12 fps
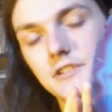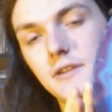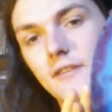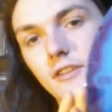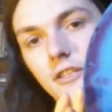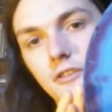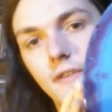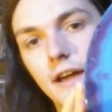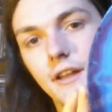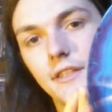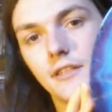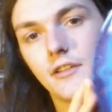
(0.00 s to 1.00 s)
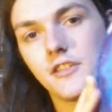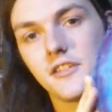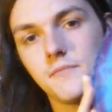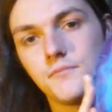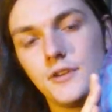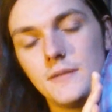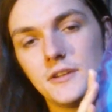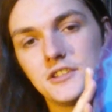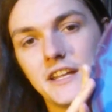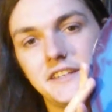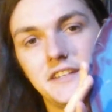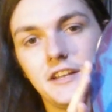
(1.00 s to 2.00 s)
do have another vinyl that looks pretty much
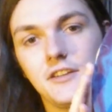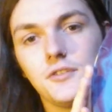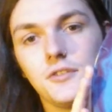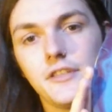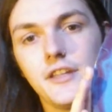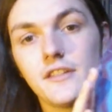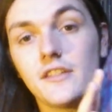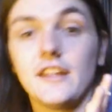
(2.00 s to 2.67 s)
identical to this.